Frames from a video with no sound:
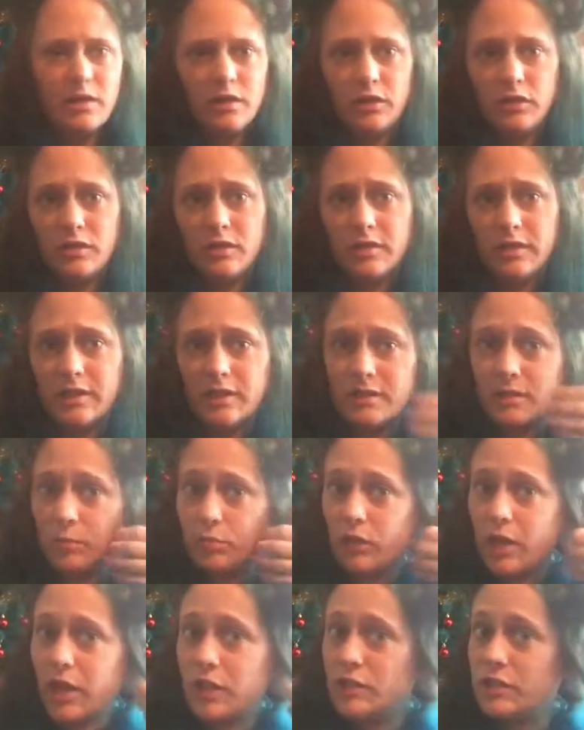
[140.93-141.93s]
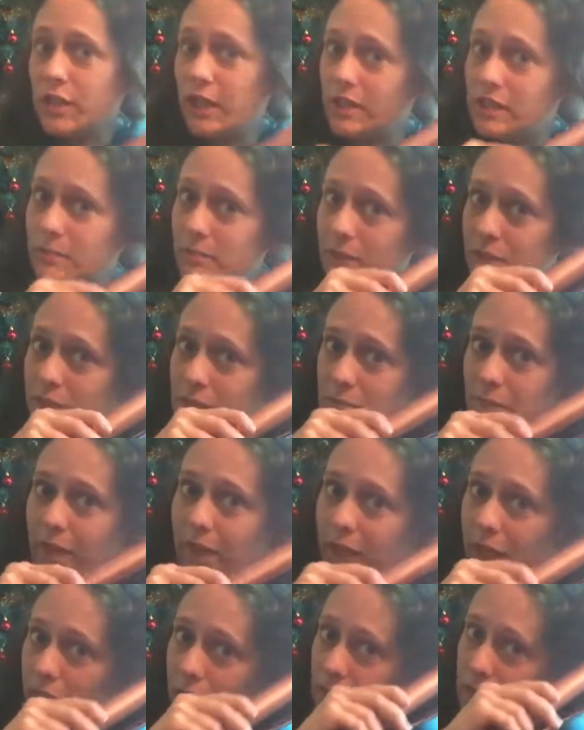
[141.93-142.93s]
Usually it's a project because my
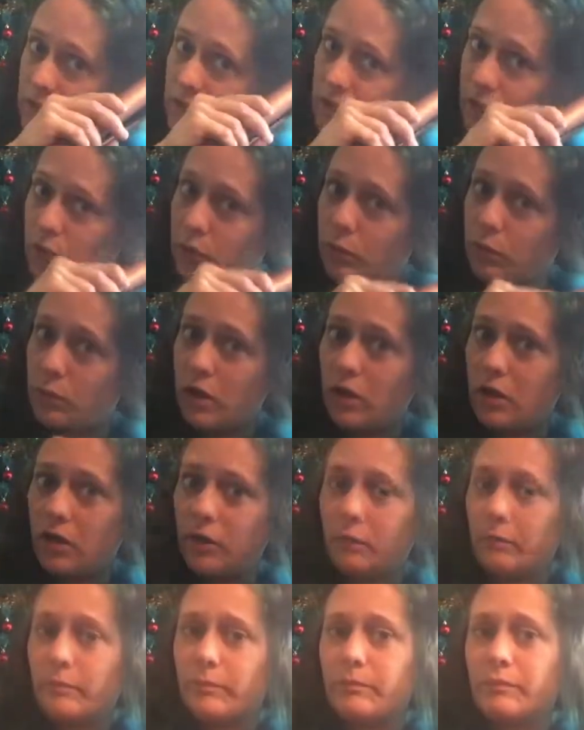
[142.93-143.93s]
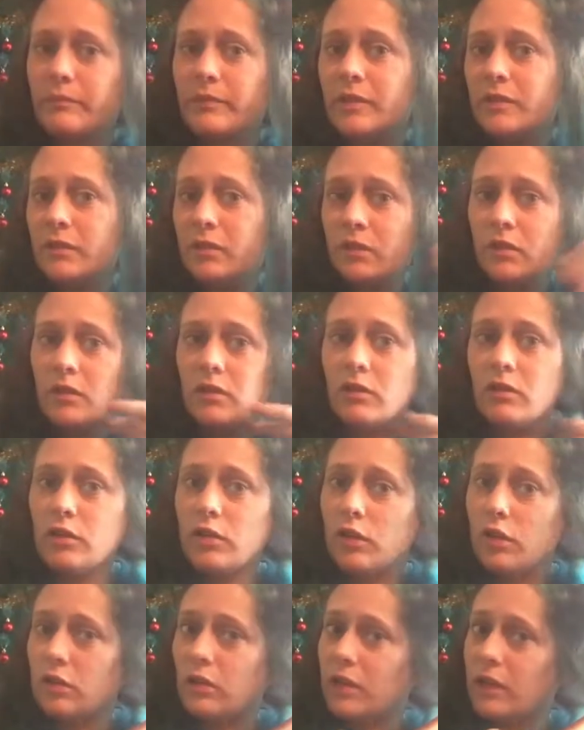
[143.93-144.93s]
hair is so um,
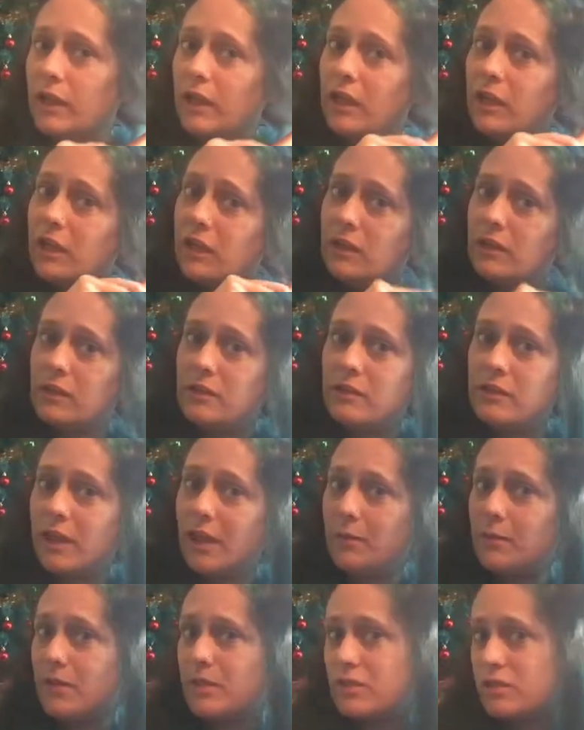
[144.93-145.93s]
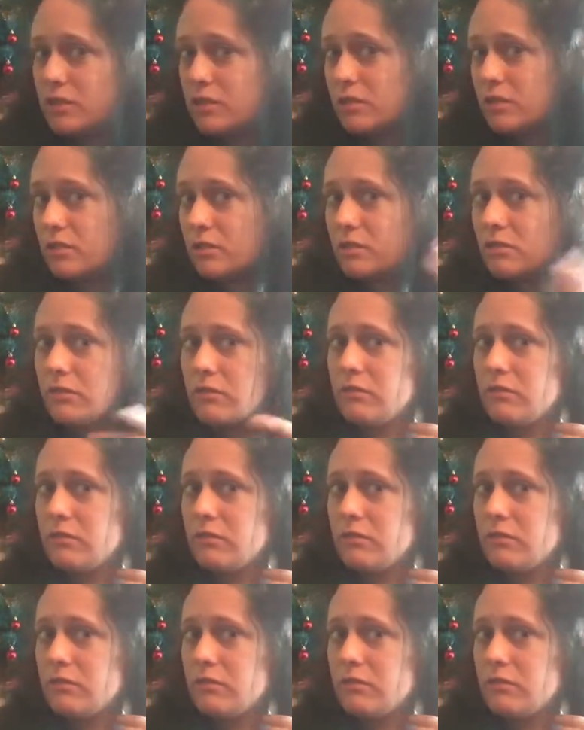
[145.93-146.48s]
curly and damaged.